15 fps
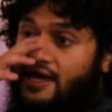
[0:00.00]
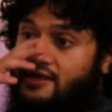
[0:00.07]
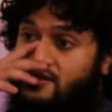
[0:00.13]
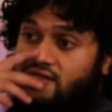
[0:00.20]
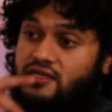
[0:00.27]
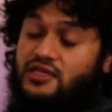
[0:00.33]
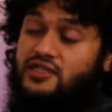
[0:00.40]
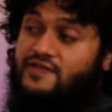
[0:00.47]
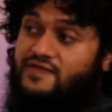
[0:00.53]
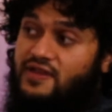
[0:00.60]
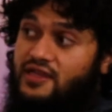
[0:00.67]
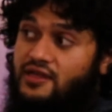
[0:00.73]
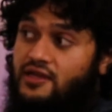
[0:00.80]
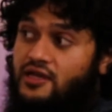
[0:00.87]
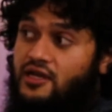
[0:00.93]
at 6
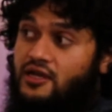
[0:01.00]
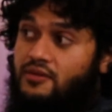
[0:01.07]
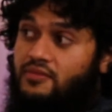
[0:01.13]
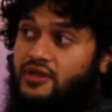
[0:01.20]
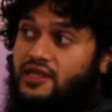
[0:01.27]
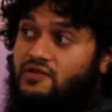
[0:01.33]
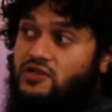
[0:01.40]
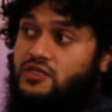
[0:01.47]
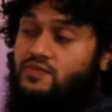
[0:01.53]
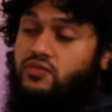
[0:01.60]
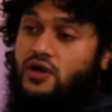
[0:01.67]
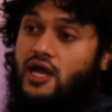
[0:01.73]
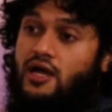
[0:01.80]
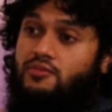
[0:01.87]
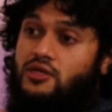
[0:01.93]
feet, but there was
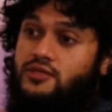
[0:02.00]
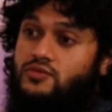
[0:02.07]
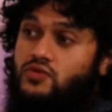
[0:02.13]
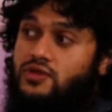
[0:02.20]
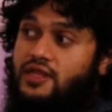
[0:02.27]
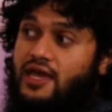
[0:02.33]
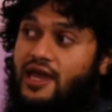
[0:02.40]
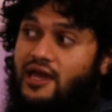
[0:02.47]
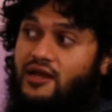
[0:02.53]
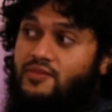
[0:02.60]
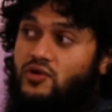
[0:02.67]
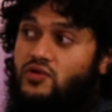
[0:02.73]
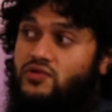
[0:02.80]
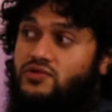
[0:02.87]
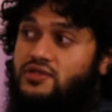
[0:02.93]
problems with
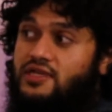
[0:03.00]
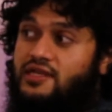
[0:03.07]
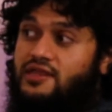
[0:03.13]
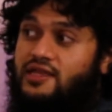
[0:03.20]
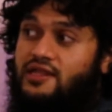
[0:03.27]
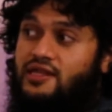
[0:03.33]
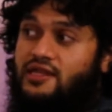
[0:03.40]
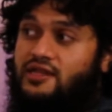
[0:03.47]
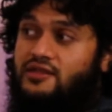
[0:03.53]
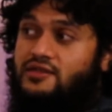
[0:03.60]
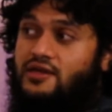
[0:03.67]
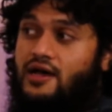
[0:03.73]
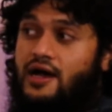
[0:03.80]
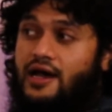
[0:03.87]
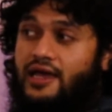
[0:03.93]
animals and they needed
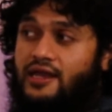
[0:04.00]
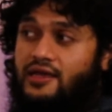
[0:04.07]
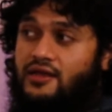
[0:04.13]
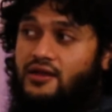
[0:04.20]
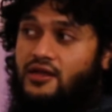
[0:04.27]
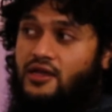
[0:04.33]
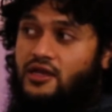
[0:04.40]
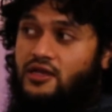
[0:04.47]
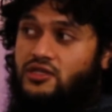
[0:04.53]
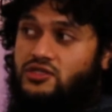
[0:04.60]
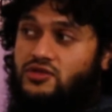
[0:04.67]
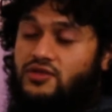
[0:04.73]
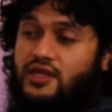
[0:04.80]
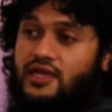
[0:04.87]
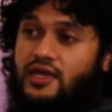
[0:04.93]
to hide it.
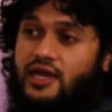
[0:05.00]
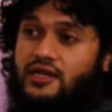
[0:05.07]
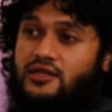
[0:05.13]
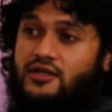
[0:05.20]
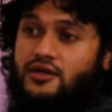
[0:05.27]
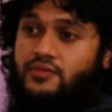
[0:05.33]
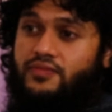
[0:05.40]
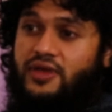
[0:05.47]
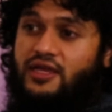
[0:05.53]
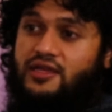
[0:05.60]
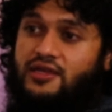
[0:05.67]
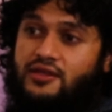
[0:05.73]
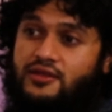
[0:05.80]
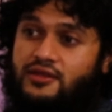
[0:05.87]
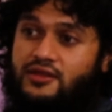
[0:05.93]
So they ended up
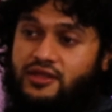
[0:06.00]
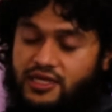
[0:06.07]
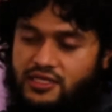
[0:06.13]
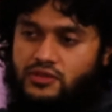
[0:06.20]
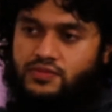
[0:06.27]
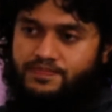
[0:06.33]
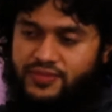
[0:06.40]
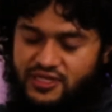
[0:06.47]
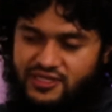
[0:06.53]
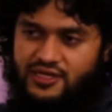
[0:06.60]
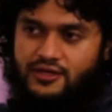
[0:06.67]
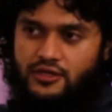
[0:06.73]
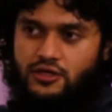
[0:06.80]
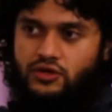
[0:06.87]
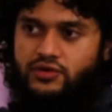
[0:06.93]
making this
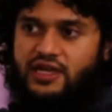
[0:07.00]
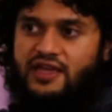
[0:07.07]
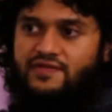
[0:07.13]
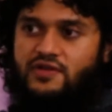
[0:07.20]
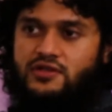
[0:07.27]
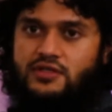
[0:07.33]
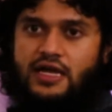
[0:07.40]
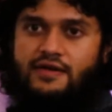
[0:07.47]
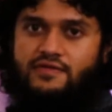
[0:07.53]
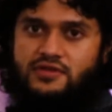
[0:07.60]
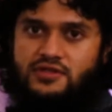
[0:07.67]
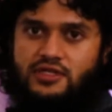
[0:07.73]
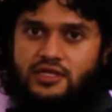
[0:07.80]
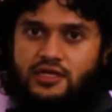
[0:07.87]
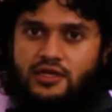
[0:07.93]
particular grave. There's
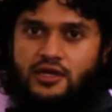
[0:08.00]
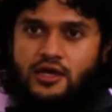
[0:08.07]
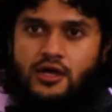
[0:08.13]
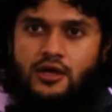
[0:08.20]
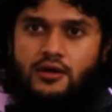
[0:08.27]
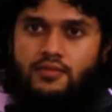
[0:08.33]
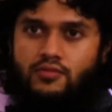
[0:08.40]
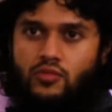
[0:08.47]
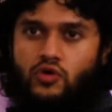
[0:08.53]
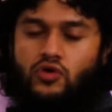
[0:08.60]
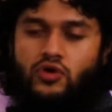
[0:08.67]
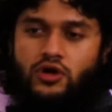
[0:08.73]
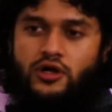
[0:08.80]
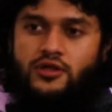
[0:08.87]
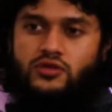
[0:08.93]
obviously
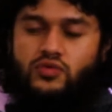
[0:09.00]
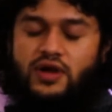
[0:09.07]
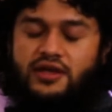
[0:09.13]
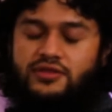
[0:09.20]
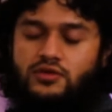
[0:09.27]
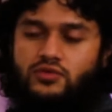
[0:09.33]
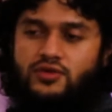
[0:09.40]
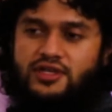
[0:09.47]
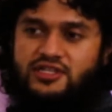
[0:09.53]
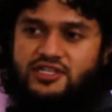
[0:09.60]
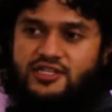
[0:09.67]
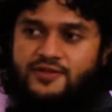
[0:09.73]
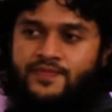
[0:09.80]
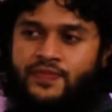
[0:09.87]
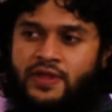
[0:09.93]
more throughout the
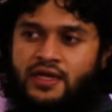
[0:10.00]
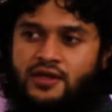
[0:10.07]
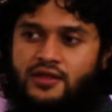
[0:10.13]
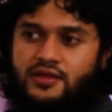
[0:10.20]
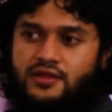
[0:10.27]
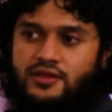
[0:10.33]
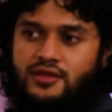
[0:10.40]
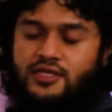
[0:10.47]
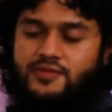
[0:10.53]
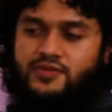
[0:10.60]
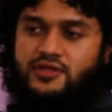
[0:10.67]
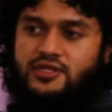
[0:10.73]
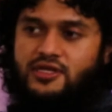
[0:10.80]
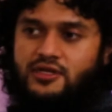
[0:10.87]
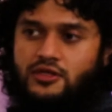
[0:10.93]
region. This
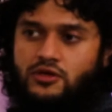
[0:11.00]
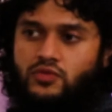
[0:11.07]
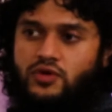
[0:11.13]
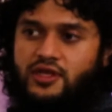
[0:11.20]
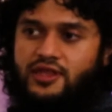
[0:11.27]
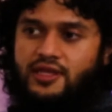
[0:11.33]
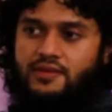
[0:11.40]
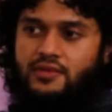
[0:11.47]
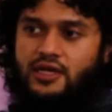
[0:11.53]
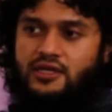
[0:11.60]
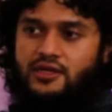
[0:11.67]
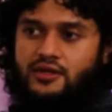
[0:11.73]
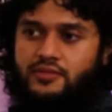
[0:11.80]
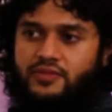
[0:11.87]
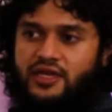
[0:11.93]
particular one, they
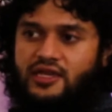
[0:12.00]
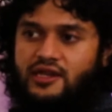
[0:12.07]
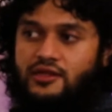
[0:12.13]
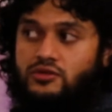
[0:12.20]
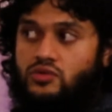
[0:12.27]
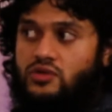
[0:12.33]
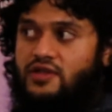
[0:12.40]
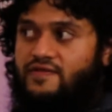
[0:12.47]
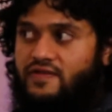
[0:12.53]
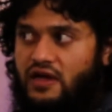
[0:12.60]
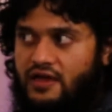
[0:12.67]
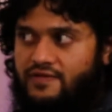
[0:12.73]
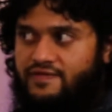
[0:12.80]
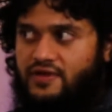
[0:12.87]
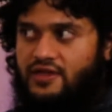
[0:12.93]
ended up making it
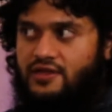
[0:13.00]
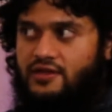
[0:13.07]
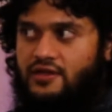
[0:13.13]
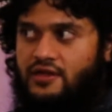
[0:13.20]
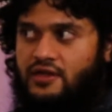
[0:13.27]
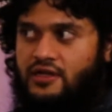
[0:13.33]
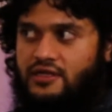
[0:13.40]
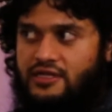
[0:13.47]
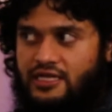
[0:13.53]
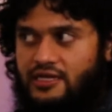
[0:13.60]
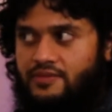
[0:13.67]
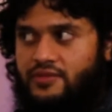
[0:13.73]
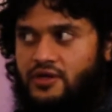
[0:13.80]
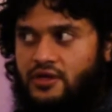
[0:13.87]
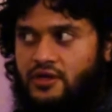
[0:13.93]
25 feet deep.